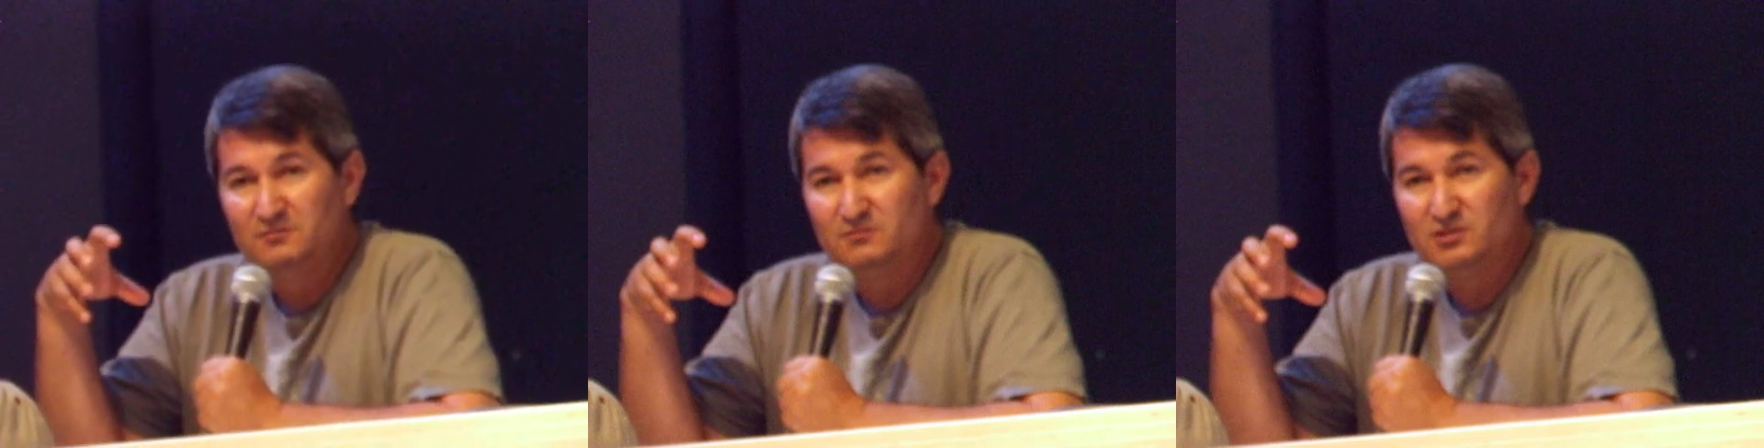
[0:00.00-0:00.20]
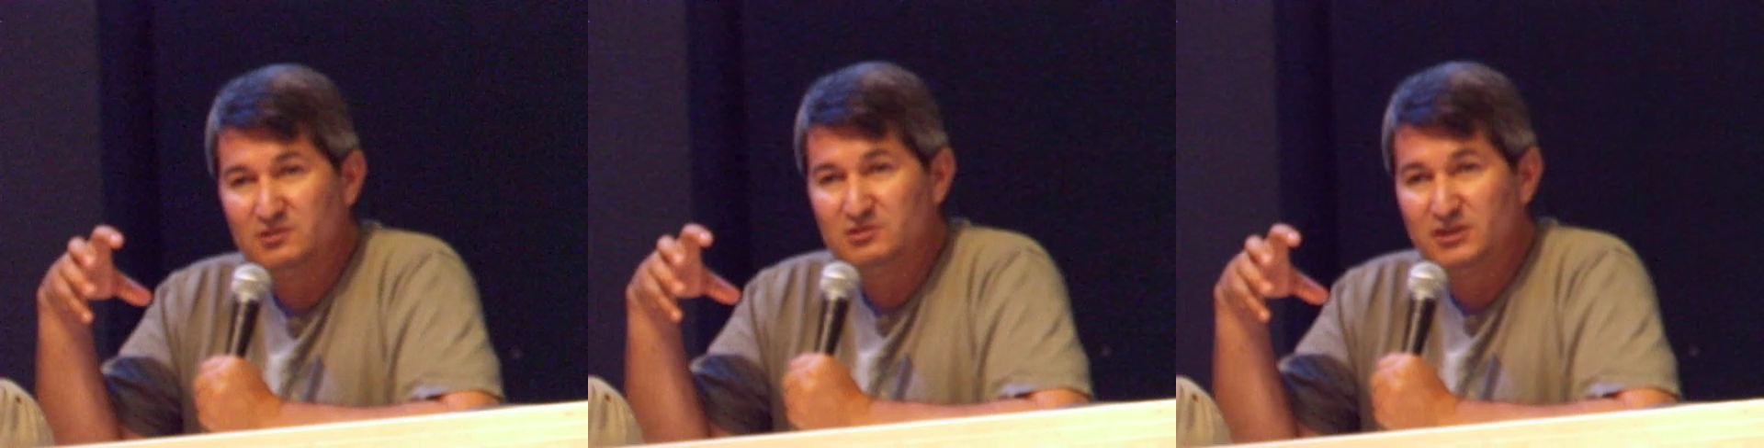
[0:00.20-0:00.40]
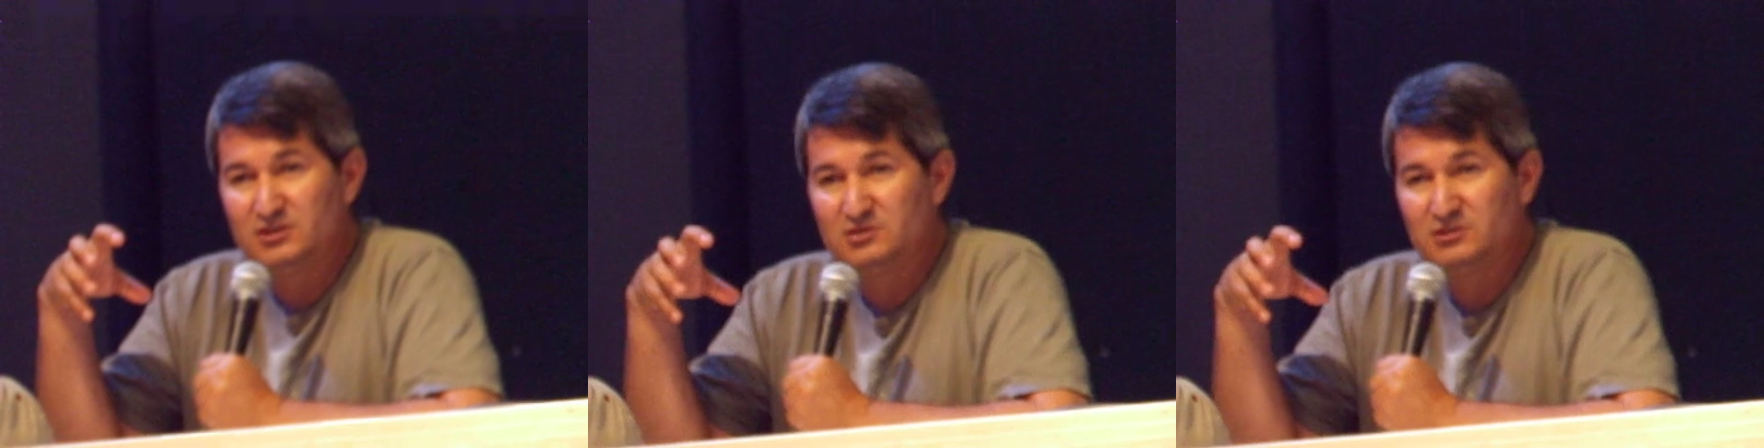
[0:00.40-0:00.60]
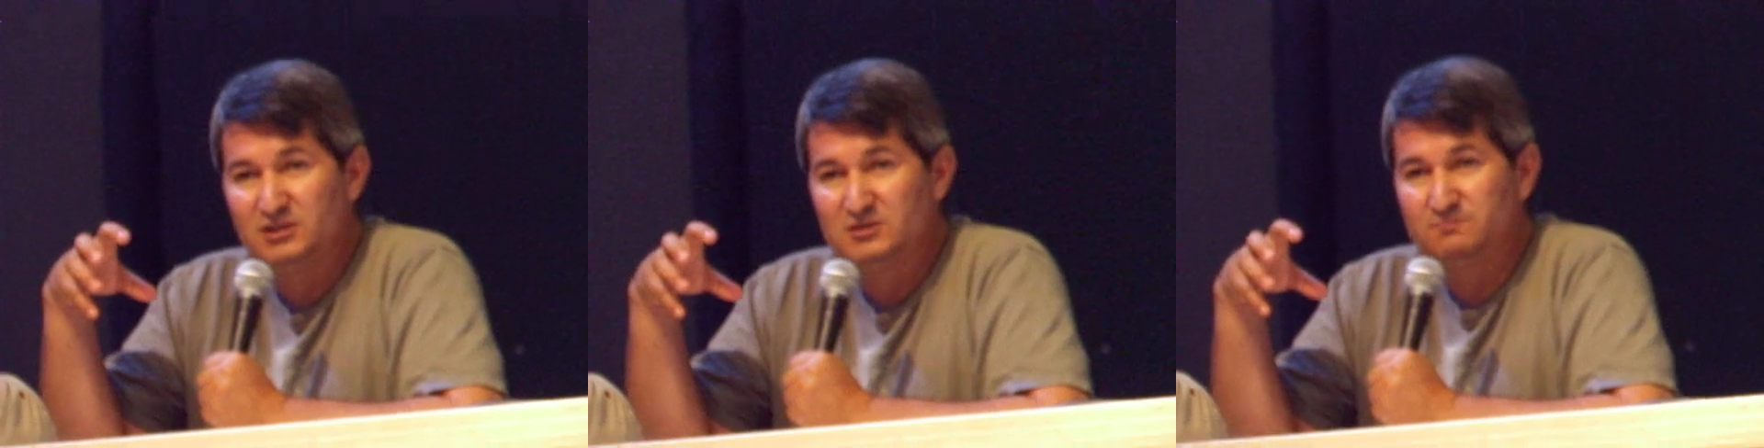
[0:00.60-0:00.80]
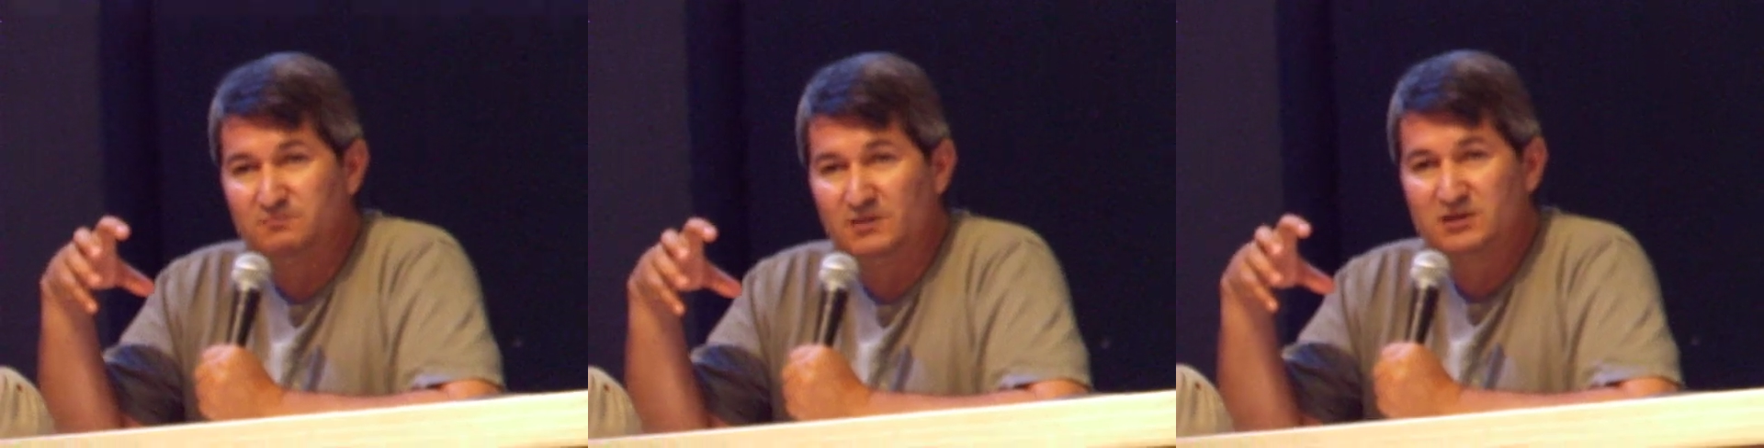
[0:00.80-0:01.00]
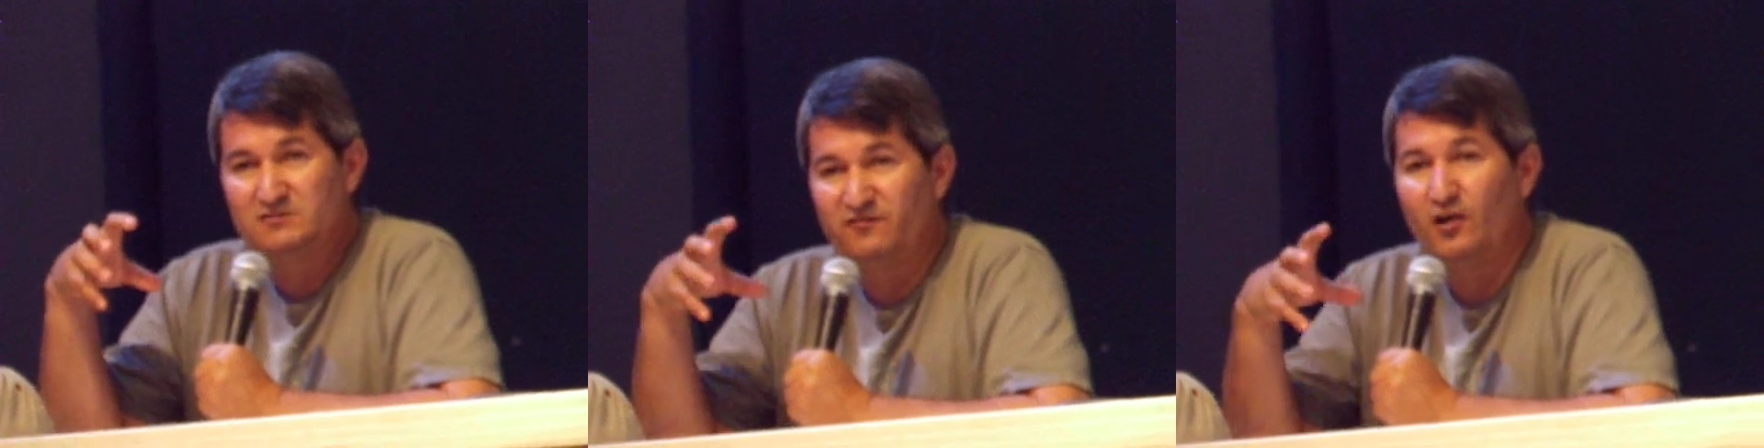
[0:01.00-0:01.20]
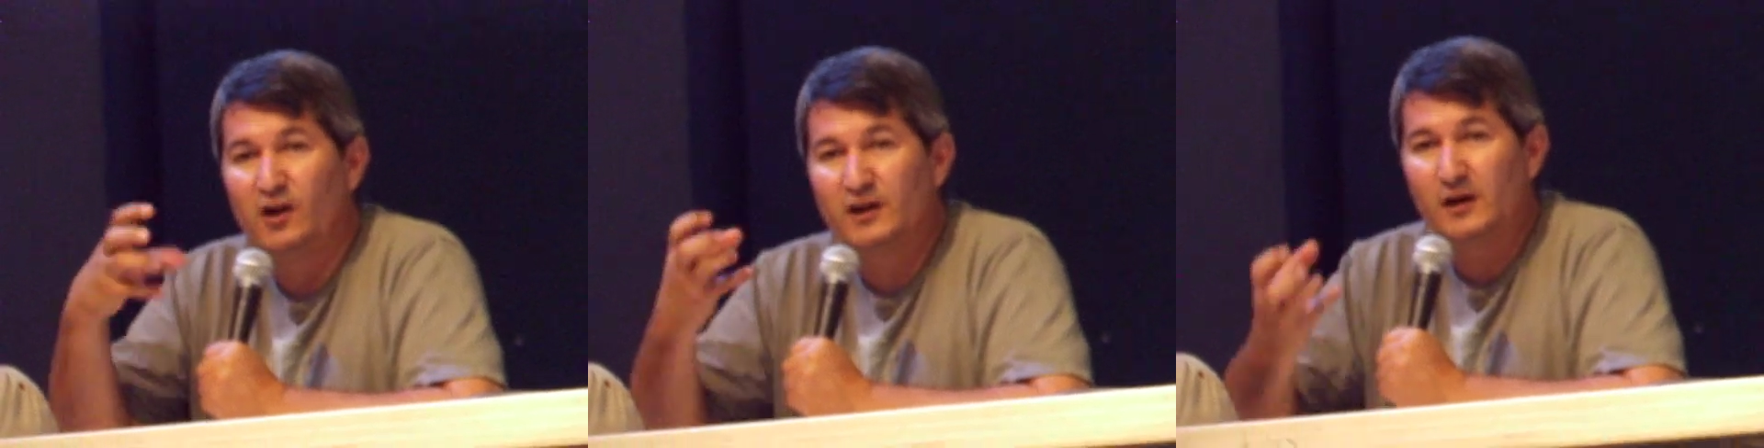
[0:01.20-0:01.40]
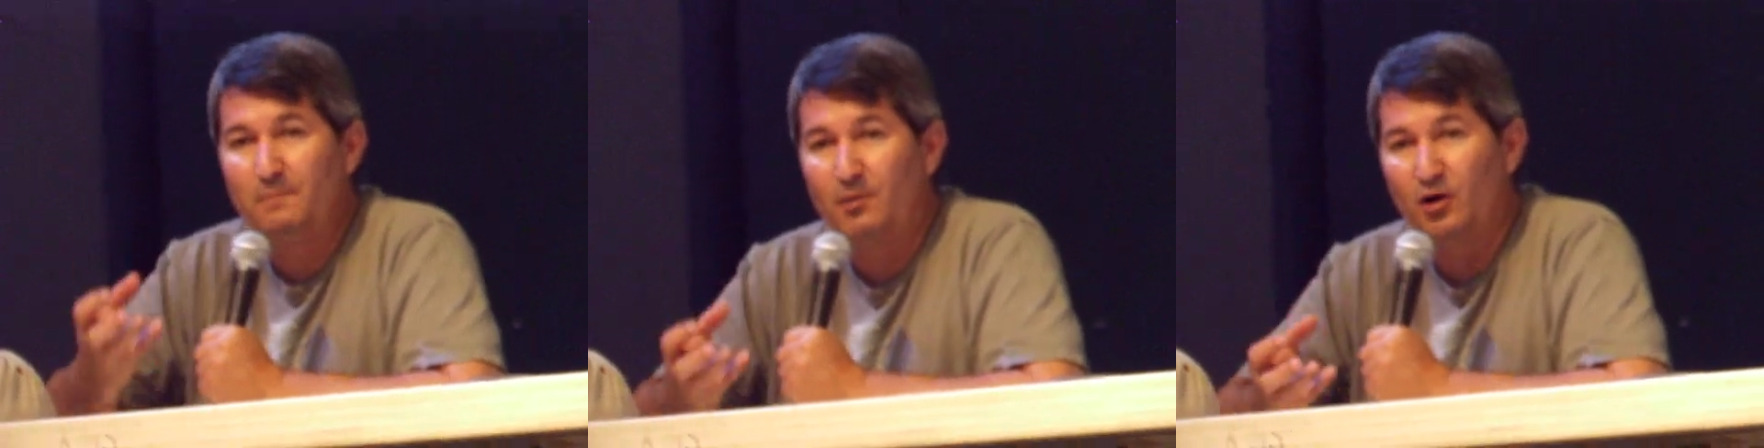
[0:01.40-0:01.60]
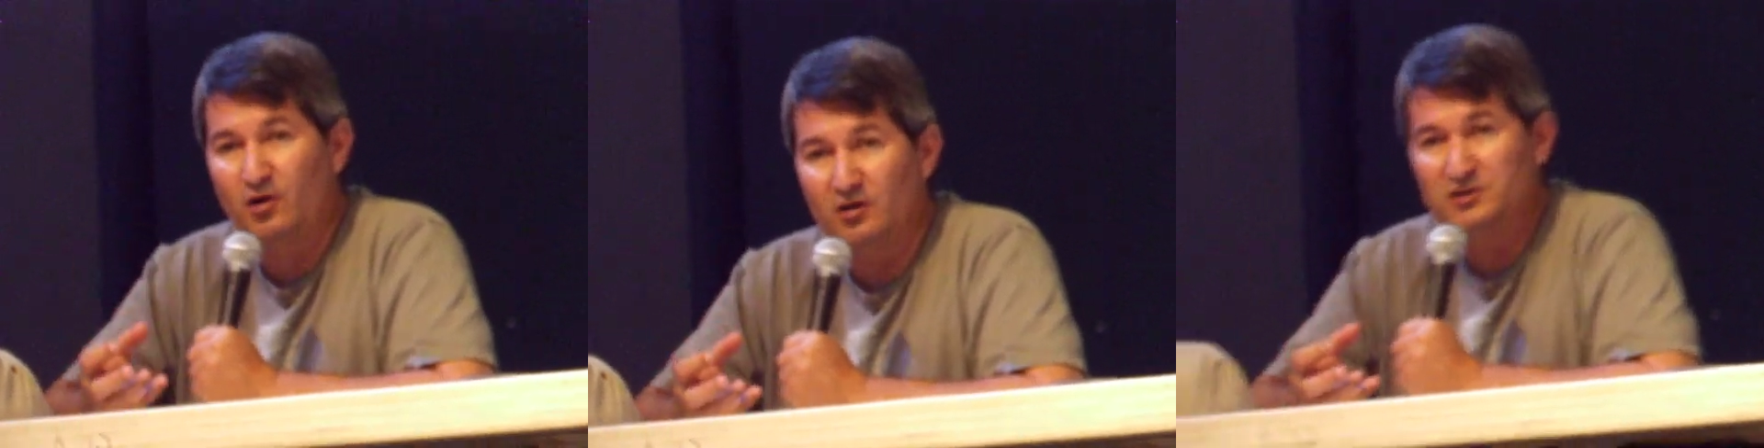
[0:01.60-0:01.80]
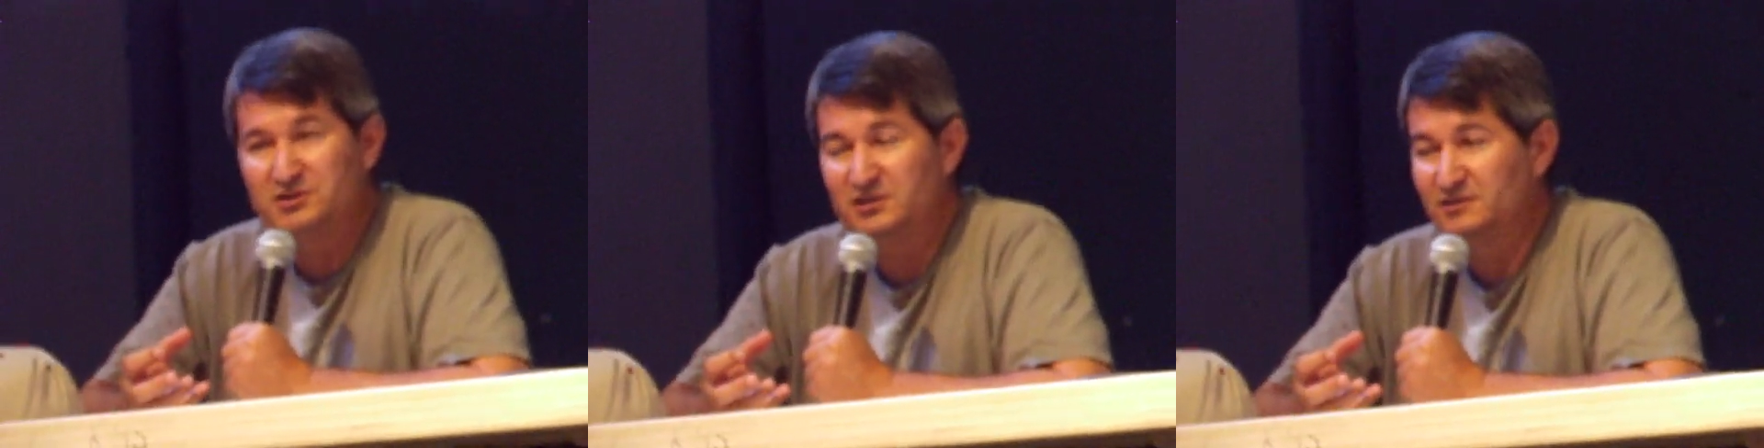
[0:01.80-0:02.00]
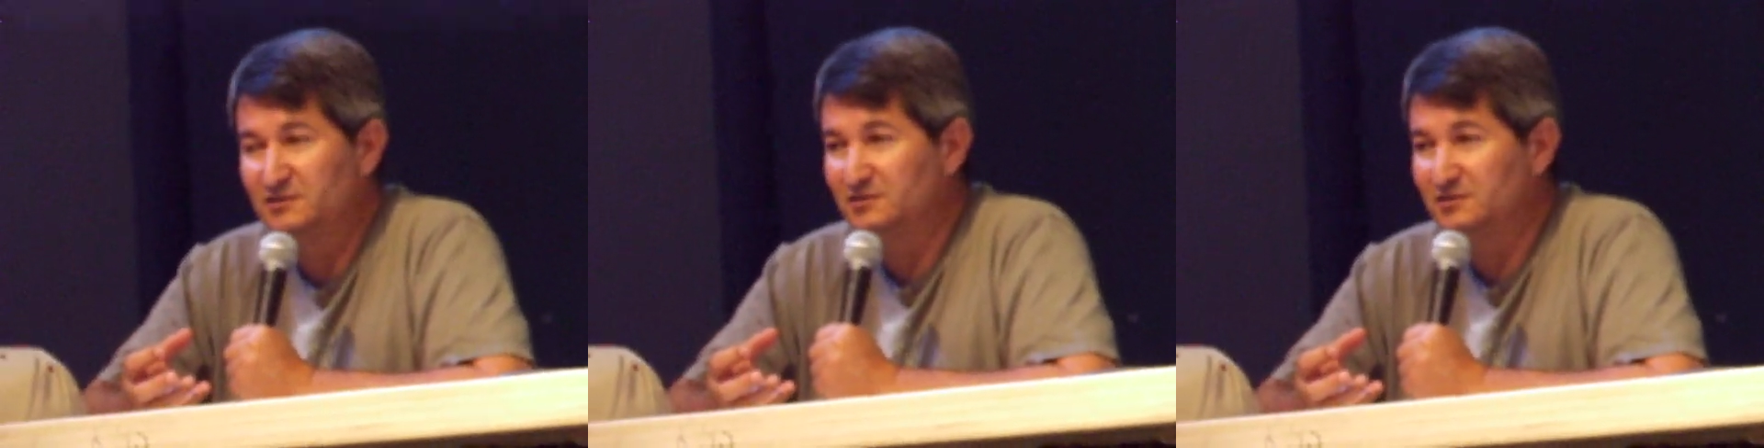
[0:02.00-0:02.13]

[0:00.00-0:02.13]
It's falling apart.